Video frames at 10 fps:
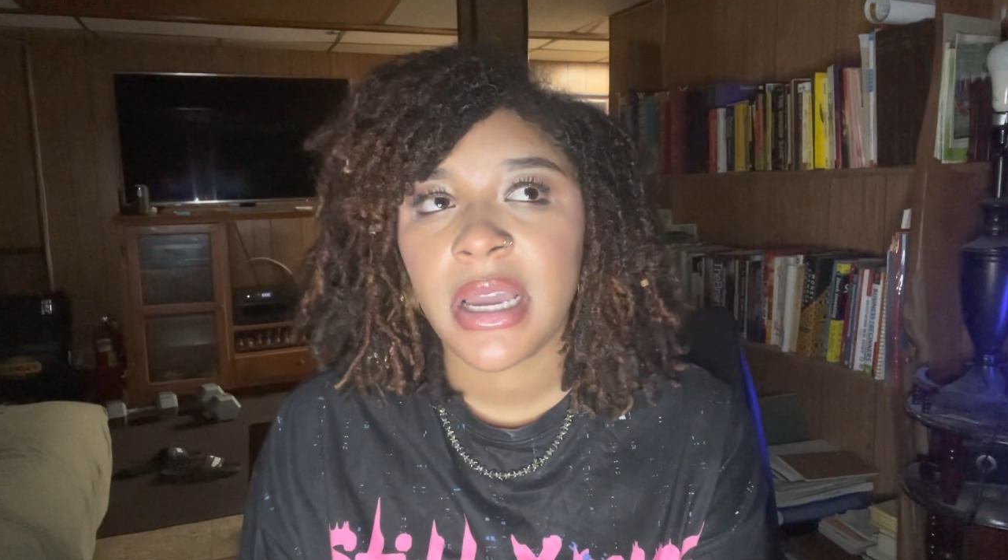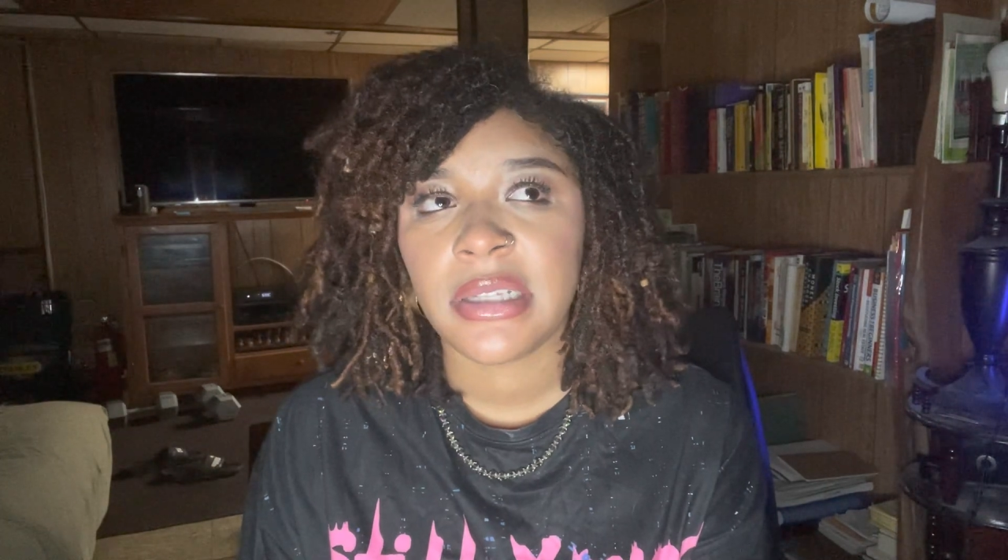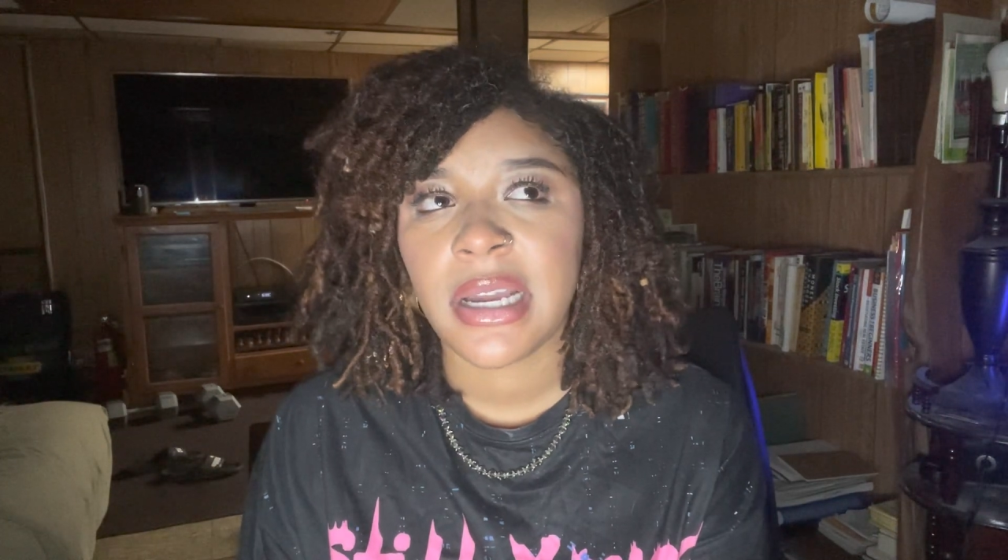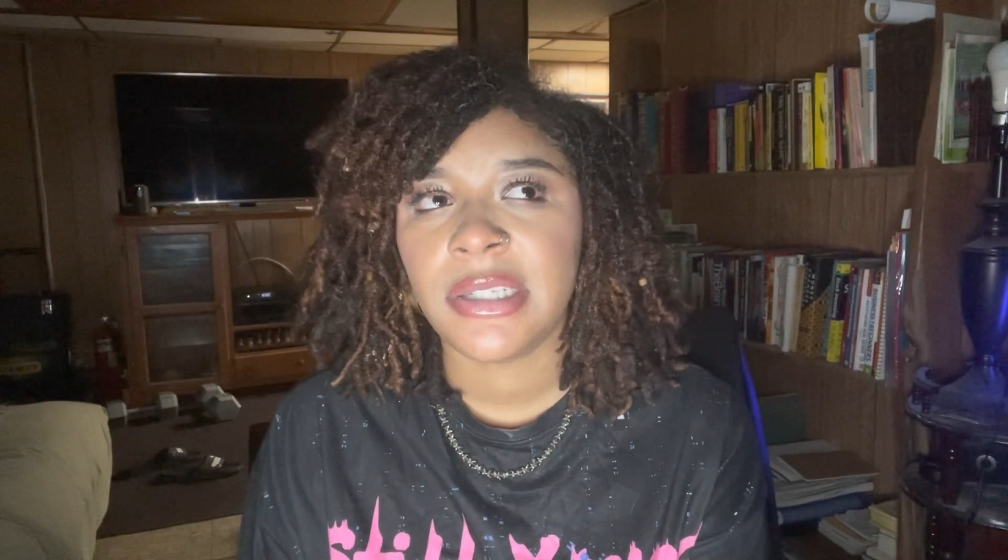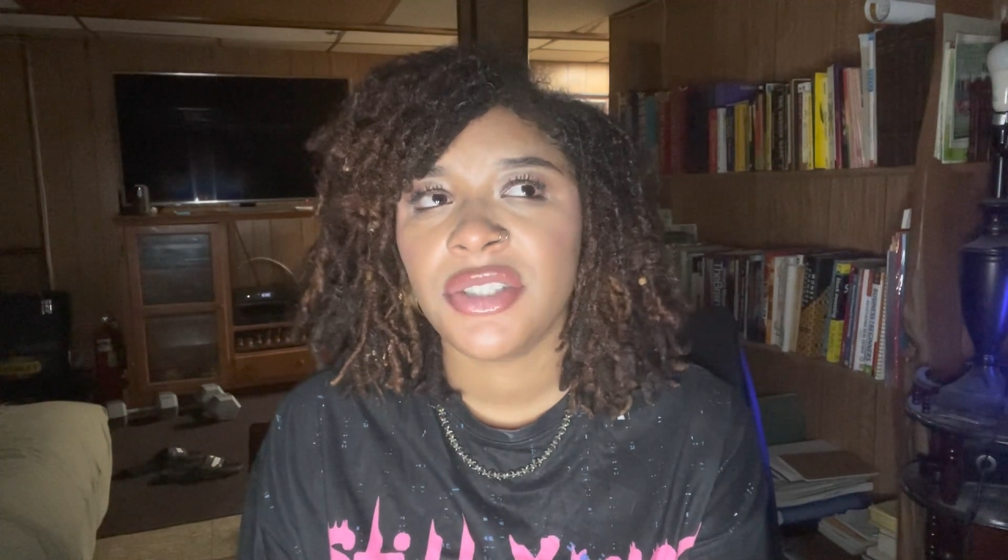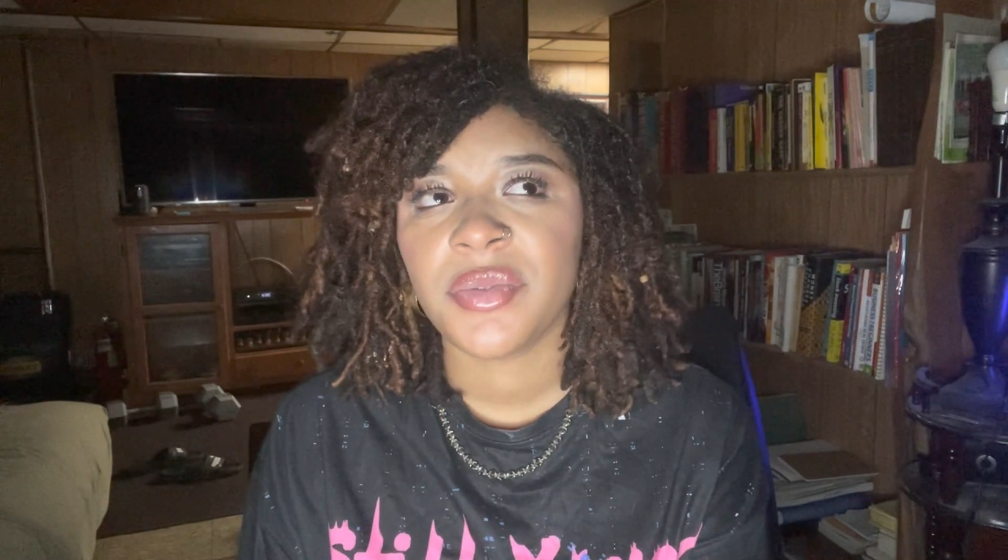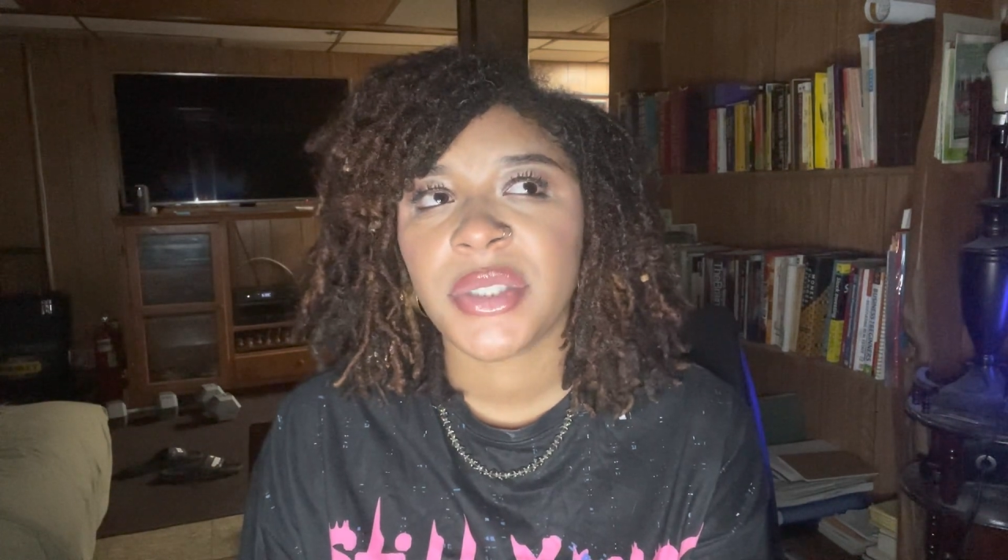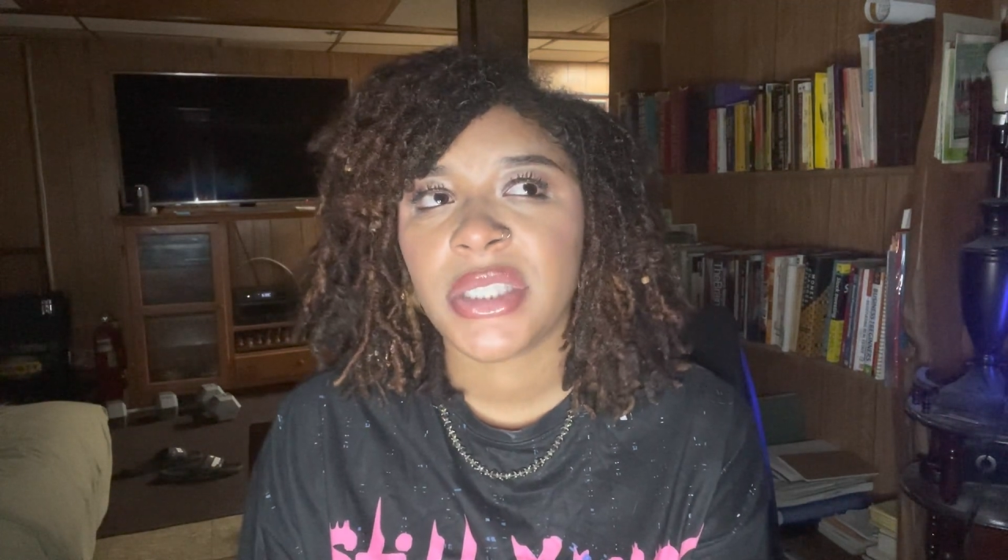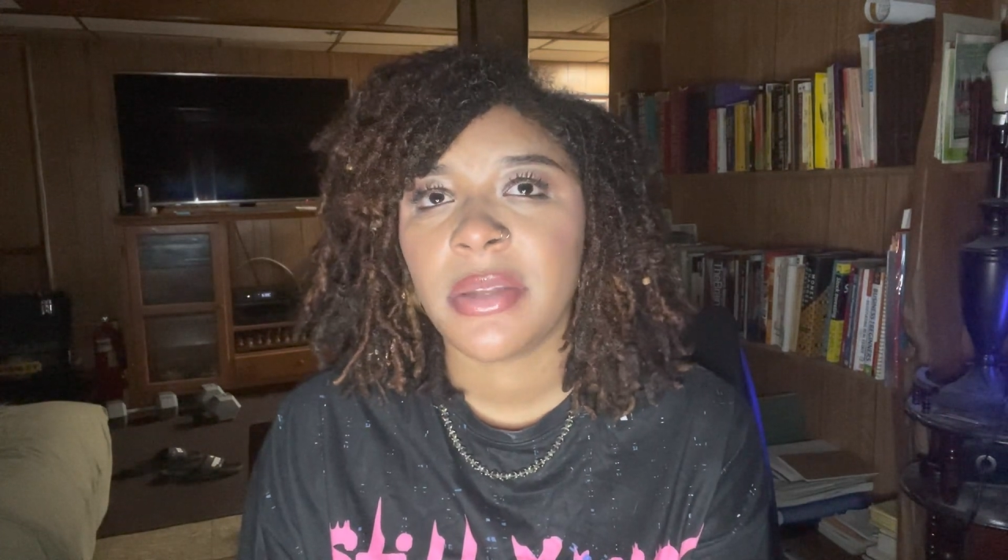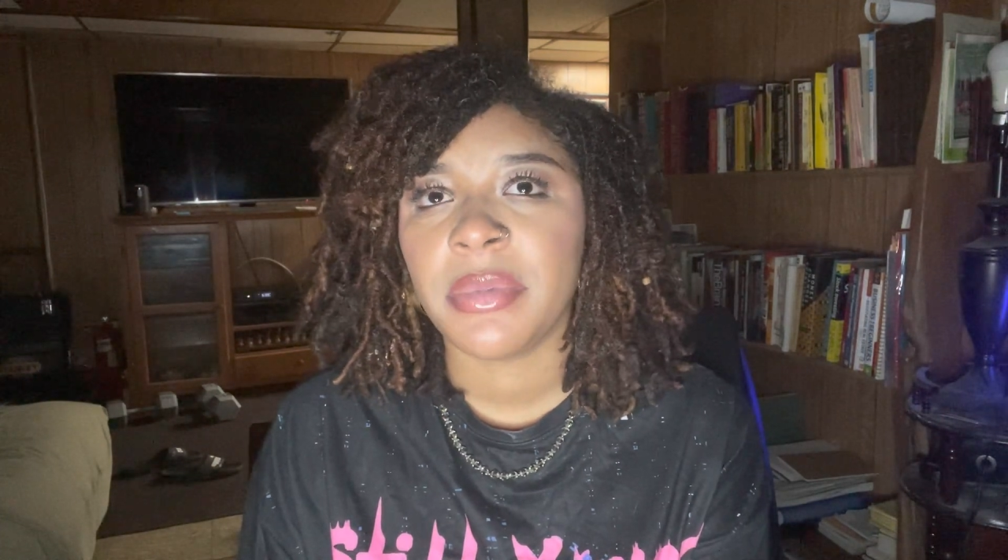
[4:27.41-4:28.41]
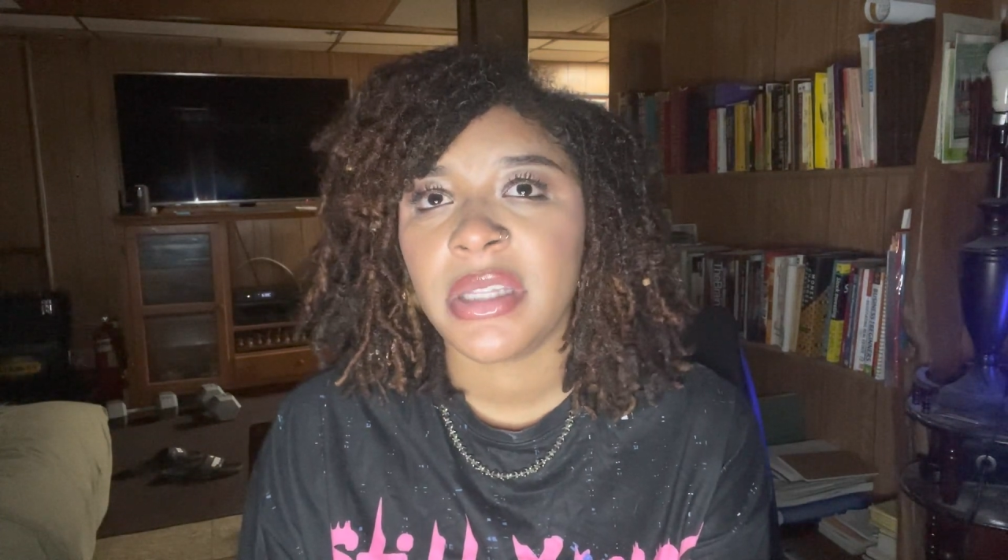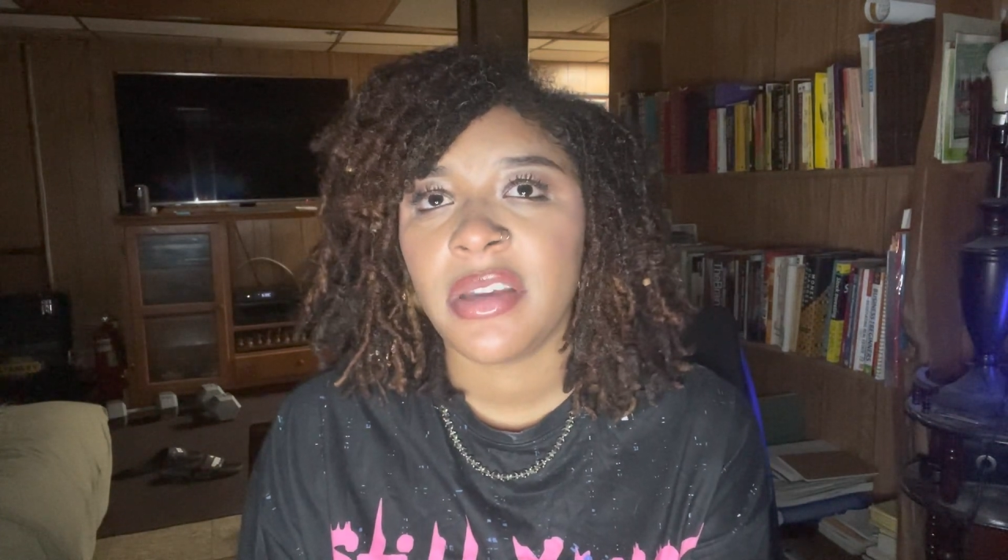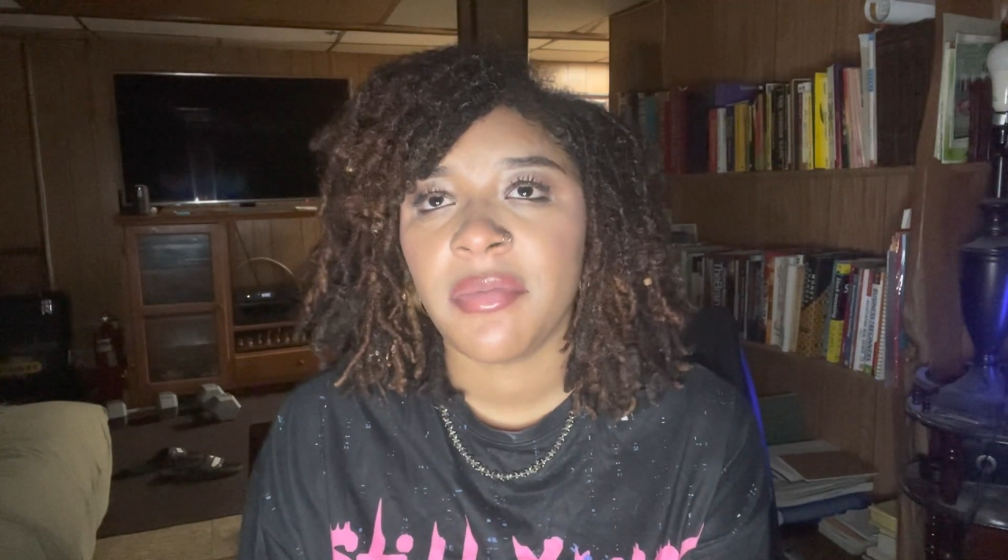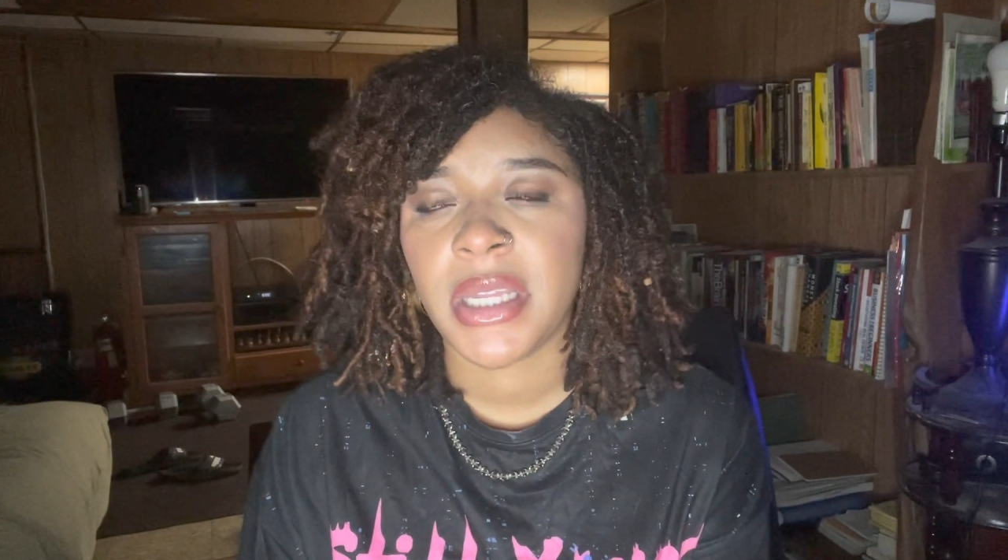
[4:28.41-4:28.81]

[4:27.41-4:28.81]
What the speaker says: and I just wish they believe me,